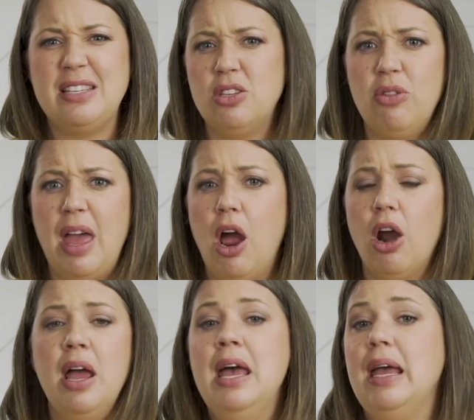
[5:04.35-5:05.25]
as though they
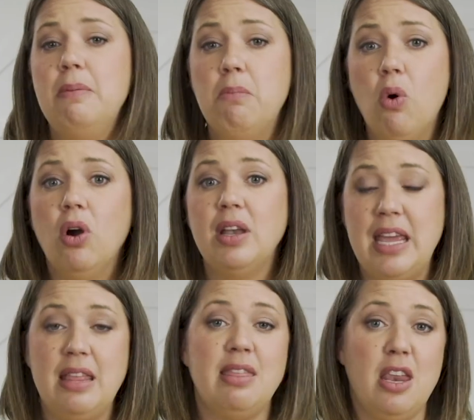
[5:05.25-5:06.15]
are in more
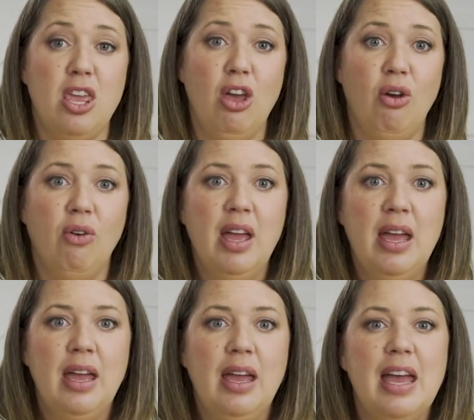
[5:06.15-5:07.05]
need than you.
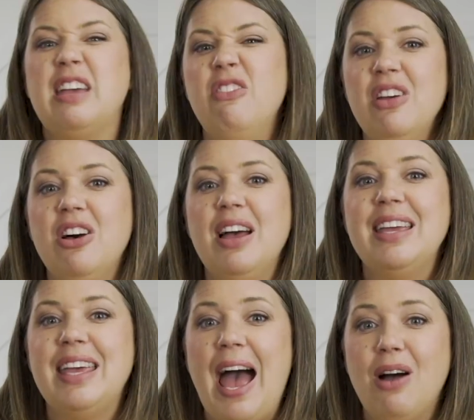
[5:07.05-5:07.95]
It can feel
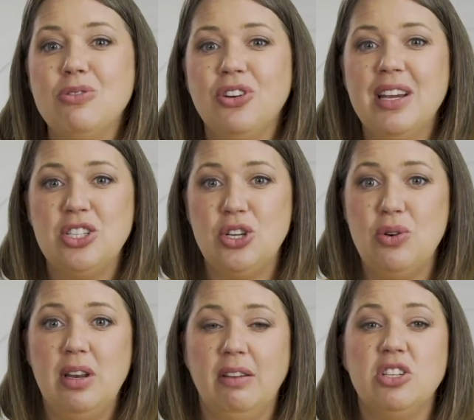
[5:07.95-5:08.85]

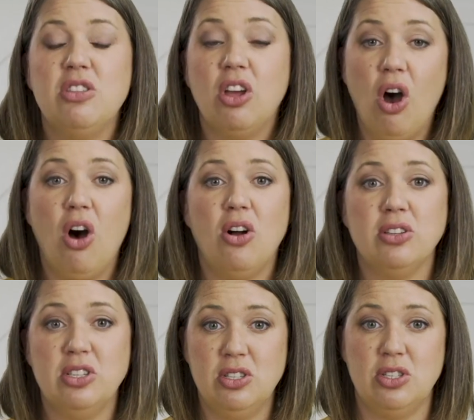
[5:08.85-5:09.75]
counterintuitive to the call
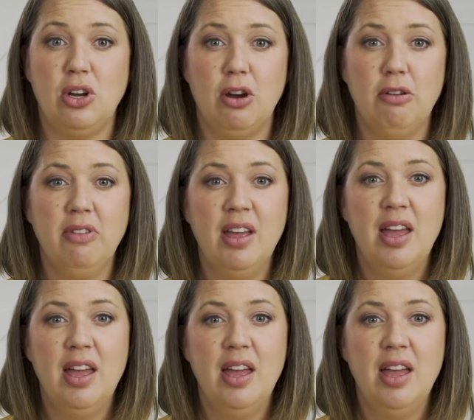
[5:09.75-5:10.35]
to serve.